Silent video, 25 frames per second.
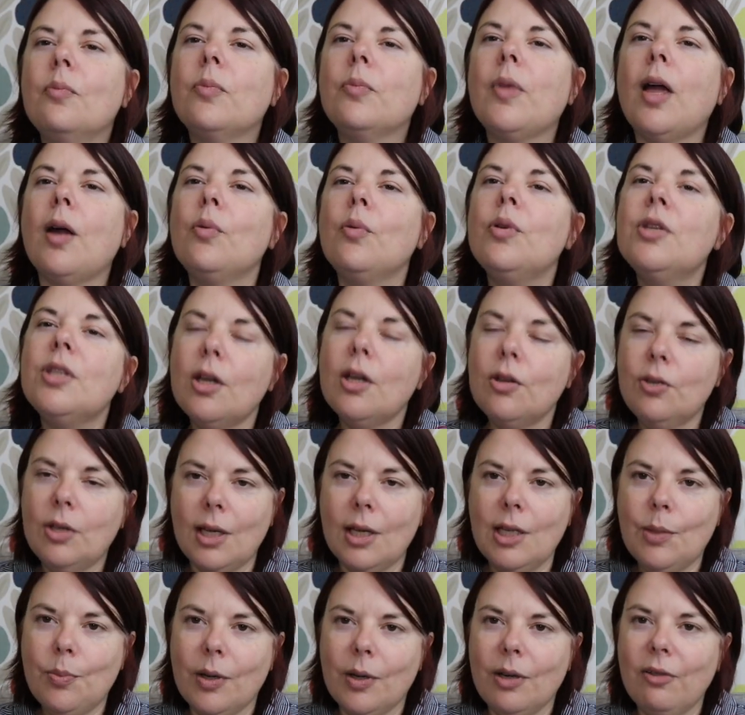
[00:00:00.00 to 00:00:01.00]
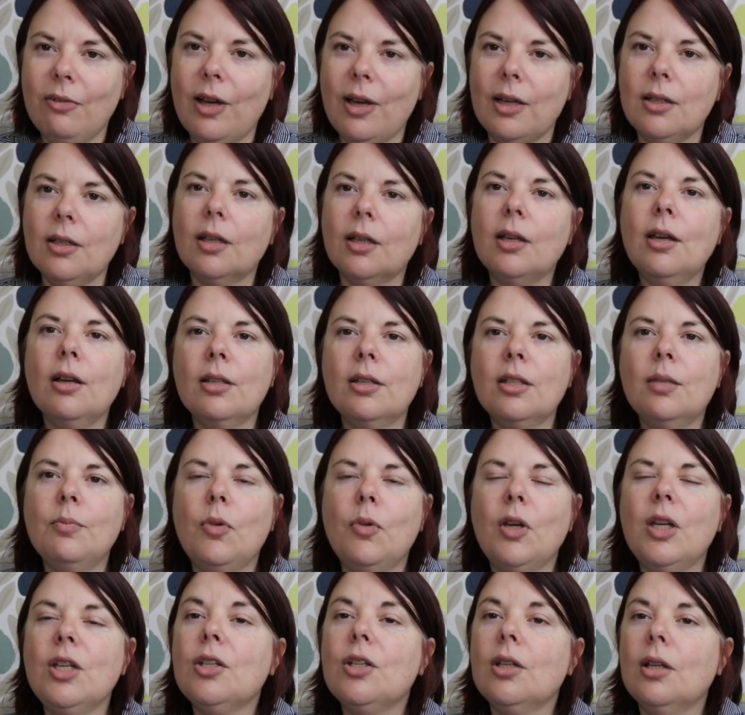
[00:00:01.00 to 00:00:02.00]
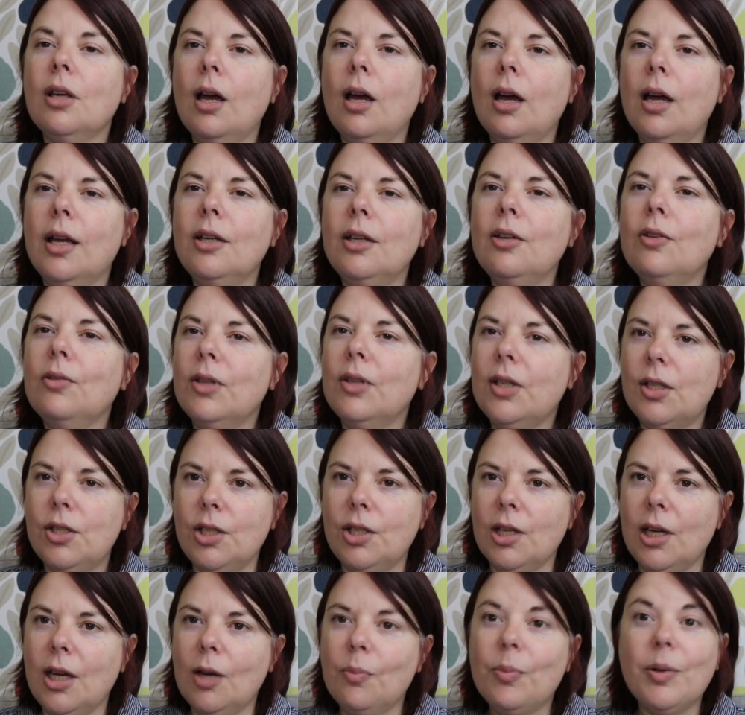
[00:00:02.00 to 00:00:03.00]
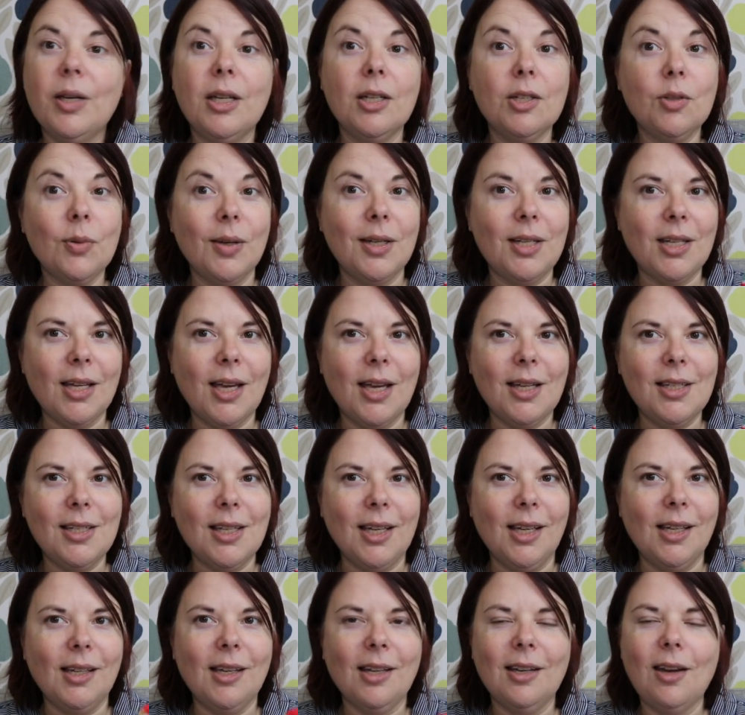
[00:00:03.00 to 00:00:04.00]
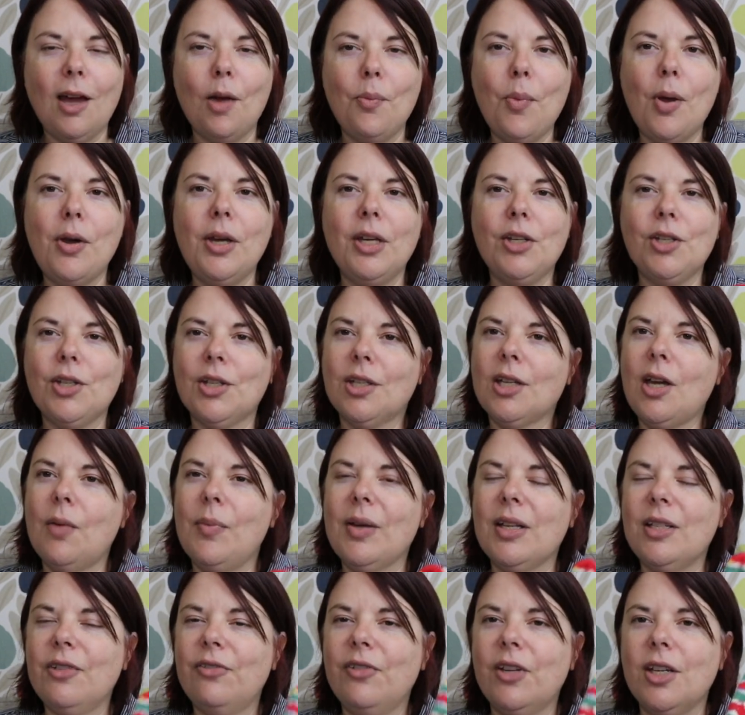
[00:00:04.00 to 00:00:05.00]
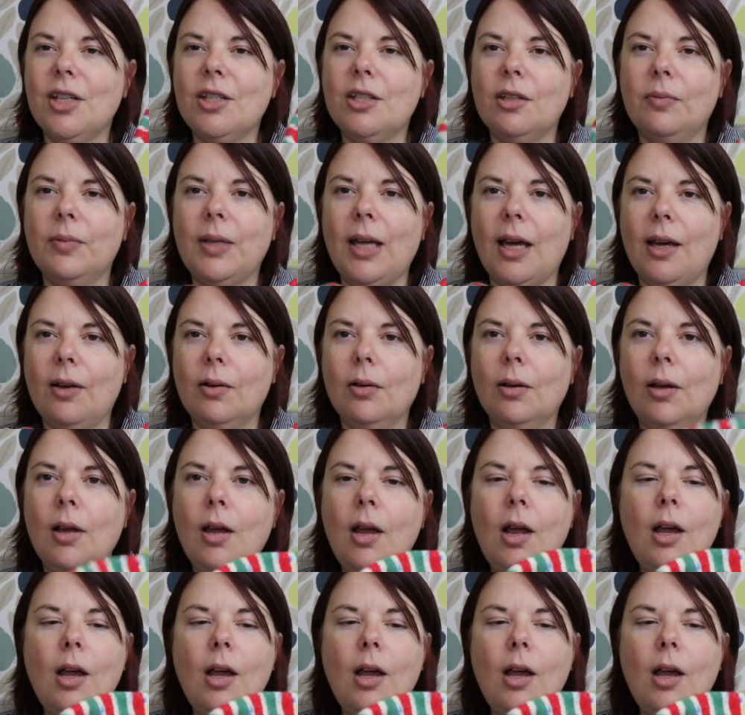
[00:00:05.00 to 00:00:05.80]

I was so desperate, in fact, I cast them on in July, not this year, but in 2018, and I'm only just coming to finish them now.